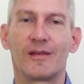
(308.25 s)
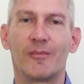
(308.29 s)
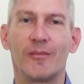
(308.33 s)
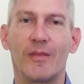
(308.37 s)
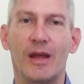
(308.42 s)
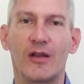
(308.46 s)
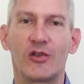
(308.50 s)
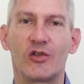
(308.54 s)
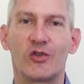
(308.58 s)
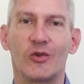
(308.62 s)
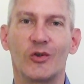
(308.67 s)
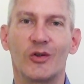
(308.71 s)

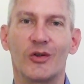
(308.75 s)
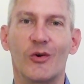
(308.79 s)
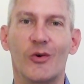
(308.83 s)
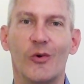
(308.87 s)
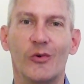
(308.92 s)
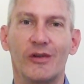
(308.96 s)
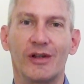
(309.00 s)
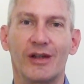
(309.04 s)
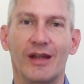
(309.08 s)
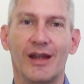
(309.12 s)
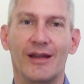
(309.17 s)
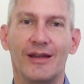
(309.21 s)
Make sure you
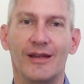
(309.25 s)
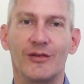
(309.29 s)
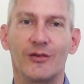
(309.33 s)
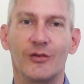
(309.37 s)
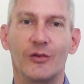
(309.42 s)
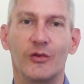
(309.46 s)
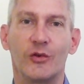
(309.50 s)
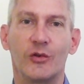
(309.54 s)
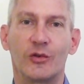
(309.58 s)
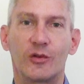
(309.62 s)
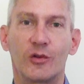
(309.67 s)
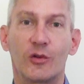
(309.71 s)
only get
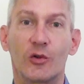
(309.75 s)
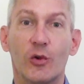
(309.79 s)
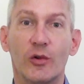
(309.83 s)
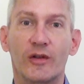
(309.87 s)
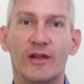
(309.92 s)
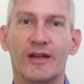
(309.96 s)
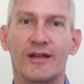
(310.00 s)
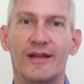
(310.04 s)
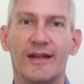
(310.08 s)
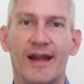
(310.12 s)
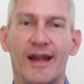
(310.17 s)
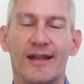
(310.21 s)
into
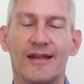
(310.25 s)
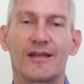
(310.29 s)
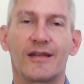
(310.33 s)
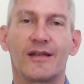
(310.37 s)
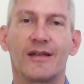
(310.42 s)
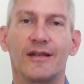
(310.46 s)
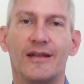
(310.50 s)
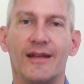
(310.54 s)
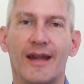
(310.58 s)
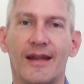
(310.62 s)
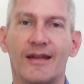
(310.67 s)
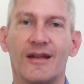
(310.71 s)
good debt
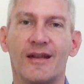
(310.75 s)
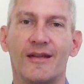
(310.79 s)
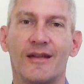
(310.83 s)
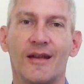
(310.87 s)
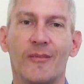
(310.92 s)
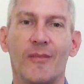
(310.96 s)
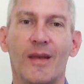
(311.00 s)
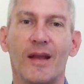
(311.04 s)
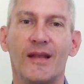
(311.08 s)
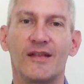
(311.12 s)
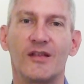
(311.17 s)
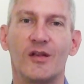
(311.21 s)

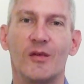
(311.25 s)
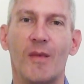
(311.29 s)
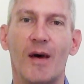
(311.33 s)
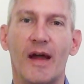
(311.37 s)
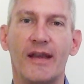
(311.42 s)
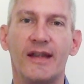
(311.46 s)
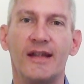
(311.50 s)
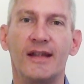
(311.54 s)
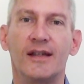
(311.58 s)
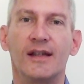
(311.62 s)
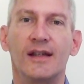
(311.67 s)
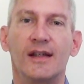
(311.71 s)
that makes you
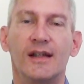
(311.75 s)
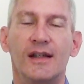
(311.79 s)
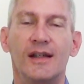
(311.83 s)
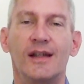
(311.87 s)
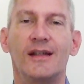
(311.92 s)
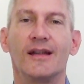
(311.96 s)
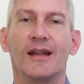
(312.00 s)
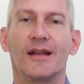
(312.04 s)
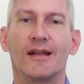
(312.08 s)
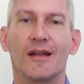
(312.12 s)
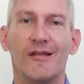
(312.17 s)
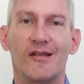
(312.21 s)
money,
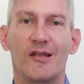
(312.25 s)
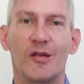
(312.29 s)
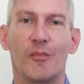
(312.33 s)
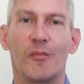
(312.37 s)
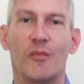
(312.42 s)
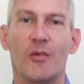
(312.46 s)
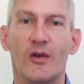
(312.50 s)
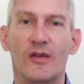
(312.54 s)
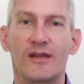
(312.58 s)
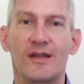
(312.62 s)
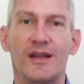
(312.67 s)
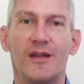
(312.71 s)
that gives a
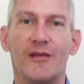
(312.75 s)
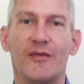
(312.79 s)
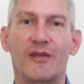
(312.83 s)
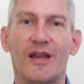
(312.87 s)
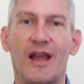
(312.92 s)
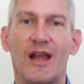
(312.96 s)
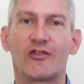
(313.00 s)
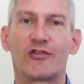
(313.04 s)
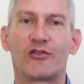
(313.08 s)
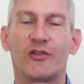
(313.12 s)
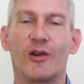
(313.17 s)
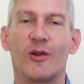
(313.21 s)
positive
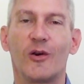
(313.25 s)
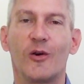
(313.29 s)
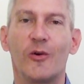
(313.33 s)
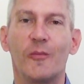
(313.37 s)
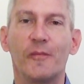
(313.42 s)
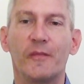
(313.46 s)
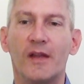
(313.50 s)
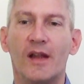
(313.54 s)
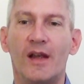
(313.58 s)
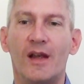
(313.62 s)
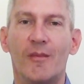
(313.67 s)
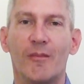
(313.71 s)
cash
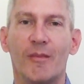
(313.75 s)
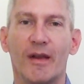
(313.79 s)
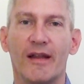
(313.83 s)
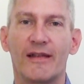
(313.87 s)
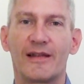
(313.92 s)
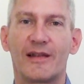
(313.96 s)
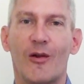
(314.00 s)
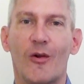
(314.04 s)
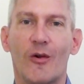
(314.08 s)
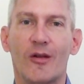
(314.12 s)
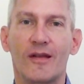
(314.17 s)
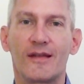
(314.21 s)
flow. But
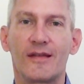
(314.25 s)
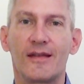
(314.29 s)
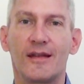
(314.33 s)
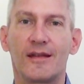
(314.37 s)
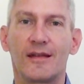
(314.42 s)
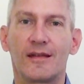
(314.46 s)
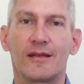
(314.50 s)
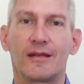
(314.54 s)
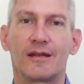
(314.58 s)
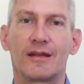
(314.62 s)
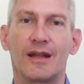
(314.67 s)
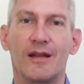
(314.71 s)
as long as
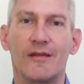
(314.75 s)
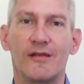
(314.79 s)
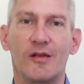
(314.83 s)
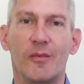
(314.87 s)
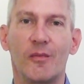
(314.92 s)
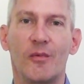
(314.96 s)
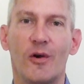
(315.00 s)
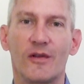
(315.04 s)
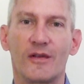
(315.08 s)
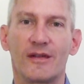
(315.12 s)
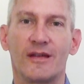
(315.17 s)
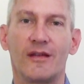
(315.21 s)
it gives a
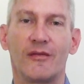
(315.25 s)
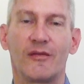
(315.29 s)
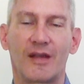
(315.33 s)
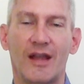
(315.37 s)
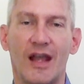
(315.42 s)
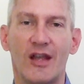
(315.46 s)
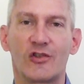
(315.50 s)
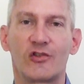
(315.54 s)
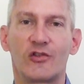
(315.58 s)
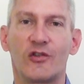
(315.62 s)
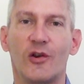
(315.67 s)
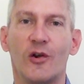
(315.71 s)
positive
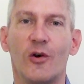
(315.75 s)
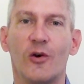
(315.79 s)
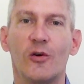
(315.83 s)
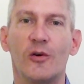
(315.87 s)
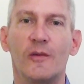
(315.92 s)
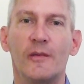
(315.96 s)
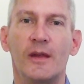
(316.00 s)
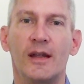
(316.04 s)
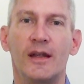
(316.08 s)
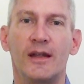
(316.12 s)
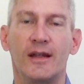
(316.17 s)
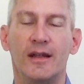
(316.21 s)
cash
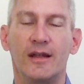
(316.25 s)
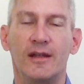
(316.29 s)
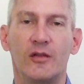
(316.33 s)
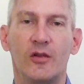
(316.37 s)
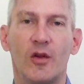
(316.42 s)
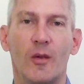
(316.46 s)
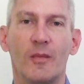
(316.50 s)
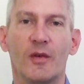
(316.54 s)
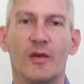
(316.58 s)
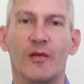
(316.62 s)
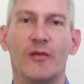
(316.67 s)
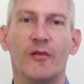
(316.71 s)
flow,
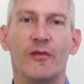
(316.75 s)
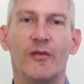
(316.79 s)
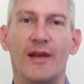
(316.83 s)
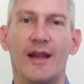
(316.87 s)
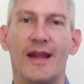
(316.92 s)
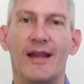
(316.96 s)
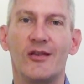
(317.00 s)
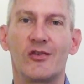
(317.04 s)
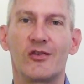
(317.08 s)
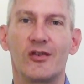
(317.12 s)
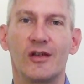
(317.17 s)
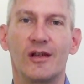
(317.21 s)
terminal
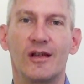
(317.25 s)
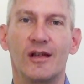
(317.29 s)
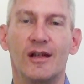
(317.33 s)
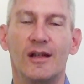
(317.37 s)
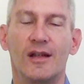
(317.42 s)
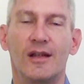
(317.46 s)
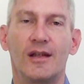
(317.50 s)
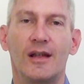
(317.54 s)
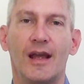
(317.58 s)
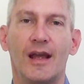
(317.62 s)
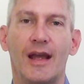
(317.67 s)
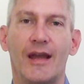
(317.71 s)
inflation,
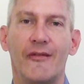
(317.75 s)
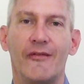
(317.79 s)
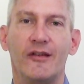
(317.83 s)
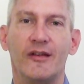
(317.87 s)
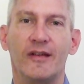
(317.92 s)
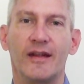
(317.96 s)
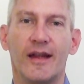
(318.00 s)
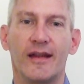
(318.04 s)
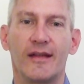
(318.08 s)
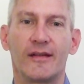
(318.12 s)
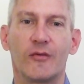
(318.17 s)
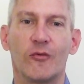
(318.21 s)

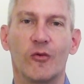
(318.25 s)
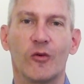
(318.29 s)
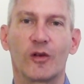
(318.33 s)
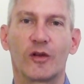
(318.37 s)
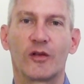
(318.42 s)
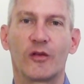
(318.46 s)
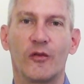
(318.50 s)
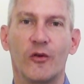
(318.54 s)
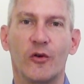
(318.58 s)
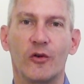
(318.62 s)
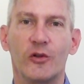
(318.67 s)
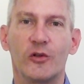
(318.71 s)
having that
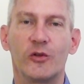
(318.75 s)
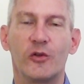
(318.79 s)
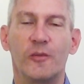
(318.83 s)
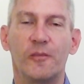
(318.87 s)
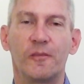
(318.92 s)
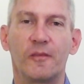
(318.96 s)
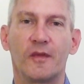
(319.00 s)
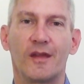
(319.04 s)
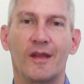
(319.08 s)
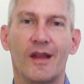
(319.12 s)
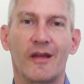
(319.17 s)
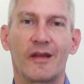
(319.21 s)
works for
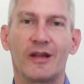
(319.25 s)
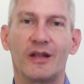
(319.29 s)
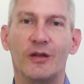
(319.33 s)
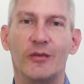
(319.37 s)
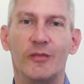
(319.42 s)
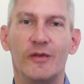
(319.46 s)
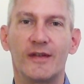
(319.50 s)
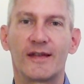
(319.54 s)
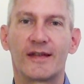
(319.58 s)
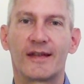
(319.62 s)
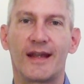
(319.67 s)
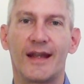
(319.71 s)
you, nothing to
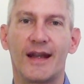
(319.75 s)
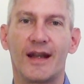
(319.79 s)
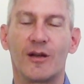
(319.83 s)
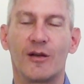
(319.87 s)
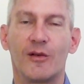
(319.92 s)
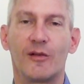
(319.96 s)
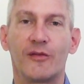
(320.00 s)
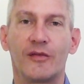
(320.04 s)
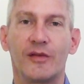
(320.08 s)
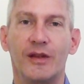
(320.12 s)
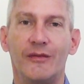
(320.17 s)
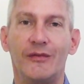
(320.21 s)
be scared
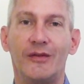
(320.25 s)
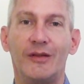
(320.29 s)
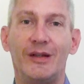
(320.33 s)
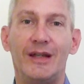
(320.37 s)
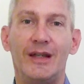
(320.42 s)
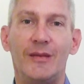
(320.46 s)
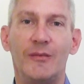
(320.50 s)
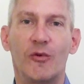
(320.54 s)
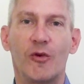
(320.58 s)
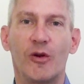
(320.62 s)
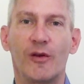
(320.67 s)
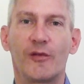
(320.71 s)
of. If you
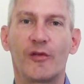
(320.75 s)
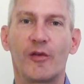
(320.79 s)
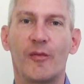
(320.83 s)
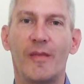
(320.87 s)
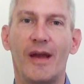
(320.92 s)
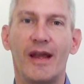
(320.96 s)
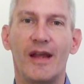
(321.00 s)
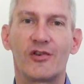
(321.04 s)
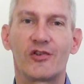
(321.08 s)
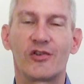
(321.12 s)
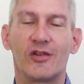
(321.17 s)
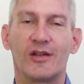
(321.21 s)
need more
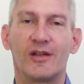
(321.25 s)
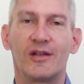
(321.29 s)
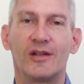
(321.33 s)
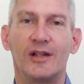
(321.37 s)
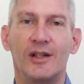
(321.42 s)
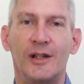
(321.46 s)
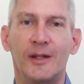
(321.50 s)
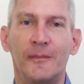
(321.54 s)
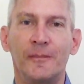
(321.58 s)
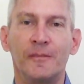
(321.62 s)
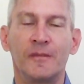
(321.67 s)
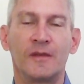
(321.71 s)
information,
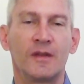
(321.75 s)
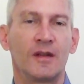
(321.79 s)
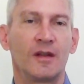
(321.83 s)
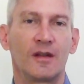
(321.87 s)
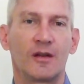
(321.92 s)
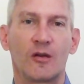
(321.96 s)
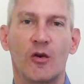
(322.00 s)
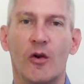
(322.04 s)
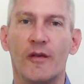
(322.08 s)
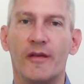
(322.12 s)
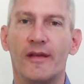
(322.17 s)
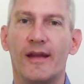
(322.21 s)

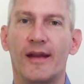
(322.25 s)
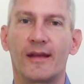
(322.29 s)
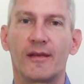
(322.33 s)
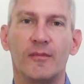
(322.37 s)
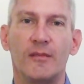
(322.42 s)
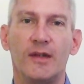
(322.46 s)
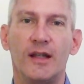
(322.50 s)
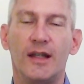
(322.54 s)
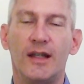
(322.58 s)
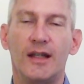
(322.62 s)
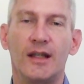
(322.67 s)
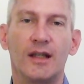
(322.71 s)
contact
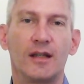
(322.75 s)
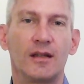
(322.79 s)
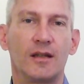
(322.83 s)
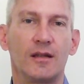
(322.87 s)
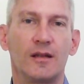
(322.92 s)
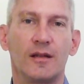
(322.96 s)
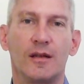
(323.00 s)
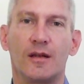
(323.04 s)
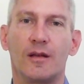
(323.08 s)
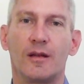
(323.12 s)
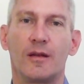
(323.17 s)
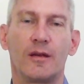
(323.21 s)
me,
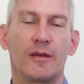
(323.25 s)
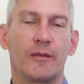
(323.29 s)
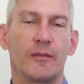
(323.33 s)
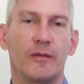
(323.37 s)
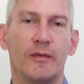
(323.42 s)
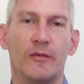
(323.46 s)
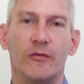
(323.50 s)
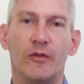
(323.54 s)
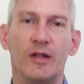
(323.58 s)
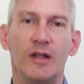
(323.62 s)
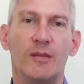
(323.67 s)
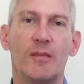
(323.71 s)

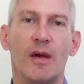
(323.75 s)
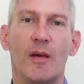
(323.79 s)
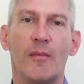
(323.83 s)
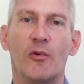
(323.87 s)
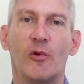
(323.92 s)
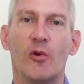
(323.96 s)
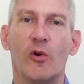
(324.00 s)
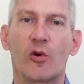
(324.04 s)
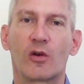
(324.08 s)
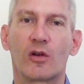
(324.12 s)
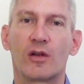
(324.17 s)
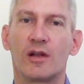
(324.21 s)
read my
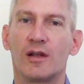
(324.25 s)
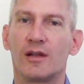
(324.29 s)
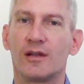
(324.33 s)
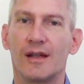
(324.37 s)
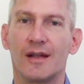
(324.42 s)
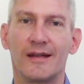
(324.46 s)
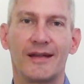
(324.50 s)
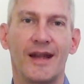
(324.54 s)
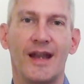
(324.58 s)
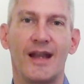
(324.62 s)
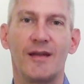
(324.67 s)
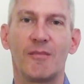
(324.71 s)
book,
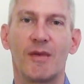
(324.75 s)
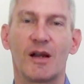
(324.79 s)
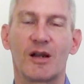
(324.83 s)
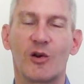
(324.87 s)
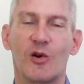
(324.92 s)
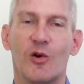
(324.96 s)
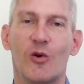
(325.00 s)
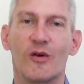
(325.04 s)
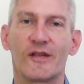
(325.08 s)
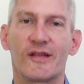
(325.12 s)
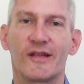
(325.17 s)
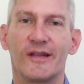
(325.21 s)
attend my
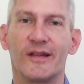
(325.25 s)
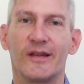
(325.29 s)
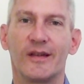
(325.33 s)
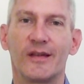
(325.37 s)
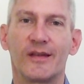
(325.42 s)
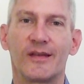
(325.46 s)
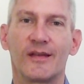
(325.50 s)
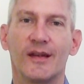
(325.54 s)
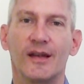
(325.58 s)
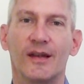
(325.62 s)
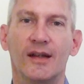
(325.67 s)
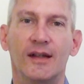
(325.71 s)

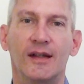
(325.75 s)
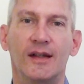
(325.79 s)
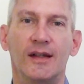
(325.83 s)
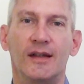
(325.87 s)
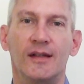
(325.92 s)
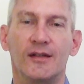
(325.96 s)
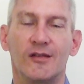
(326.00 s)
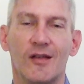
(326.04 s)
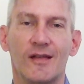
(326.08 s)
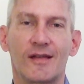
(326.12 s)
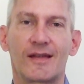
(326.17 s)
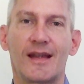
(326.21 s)
courses,
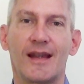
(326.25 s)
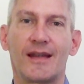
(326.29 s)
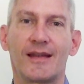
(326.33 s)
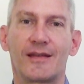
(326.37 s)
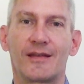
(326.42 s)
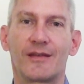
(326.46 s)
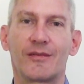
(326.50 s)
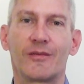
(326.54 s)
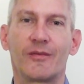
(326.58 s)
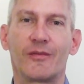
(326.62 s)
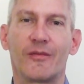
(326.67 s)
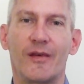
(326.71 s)
just get
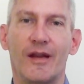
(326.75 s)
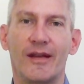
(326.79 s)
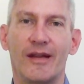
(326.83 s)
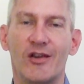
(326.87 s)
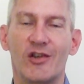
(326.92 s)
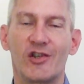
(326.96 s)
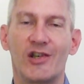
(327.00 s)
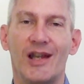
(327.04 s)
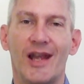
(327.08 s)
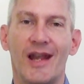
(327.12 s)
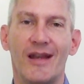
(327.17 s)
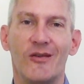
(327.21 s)

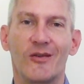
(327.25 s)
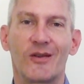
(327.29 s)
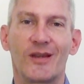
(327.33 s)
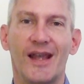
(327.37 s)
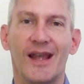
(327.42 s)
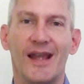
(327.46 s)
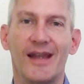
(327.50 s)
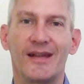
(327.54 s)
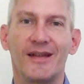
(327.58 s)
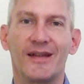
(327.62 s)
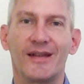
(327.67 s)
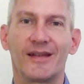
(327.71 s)
financially
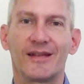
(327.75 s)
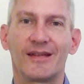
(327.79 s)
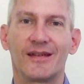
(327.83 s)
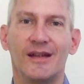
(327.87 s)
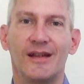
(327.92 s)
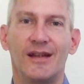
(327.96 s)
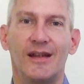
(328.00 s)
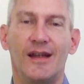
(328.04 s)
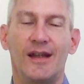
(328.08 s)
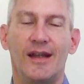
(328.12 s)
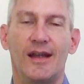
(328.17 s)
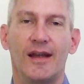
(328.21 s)
educated,
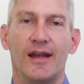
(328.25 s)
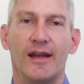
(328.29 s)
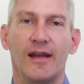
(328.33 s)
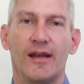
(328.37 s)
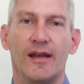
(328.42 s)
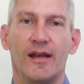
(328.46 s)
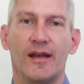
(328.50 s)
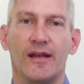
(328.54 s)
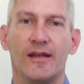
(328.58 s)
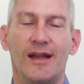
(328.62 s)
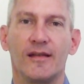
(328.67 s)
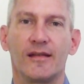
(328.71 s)

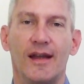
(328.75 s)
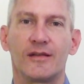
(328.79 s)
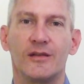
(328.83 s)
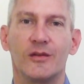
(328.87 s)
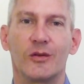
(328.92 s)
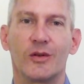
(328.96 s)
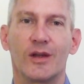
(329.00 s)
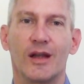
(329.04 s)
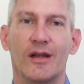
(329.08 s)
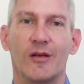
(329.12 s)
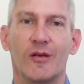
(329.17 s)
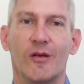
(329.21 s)
and
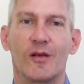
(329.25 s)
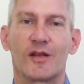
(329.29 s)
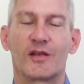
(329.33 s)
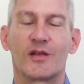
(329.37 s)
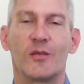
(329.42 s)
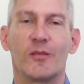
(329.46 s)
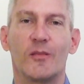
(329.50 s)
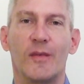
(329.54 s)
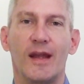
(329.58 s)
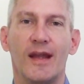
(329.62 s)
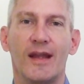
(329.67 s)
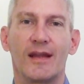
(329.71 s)
you can
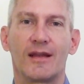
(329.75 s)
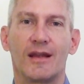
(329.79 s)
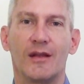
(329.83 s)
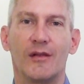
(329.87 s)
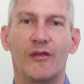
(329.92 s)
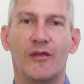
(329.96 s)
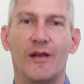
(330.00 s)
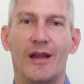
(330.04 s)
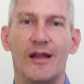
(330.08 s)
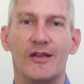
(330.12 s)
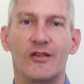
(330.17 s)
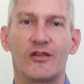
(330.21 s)
also make
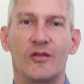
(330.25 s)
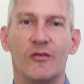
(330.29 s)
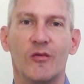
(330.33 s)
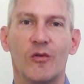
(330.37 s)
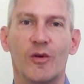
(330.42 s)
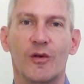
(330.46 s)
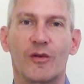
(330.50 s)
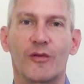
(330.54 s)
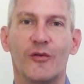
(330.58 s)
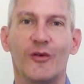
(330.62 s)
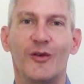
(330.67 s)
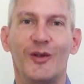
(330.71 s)
inflation
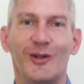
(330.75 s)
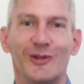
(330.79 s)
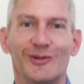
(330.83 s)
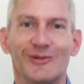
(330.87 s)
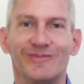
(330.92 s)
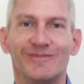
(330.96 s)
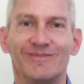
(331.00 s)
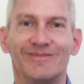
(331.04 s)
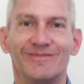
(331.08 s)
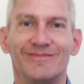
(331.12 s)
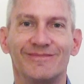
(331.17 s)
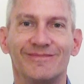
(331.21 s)
work for
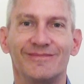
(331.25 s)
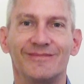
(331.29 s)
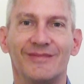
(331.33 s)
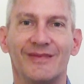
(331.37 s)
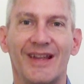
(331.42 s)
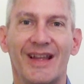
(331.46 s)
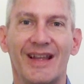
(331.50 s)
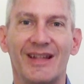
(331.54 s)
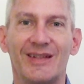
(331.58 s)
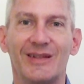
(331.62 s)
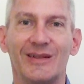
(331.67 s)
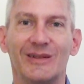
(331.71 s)
you.
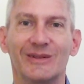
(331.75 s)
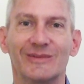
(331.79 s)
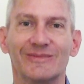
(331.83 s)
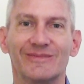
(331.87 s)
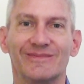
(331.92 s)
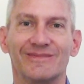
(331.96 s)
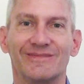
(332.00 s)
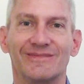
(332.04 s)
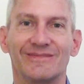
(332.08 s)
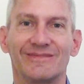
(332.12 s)
Thank you.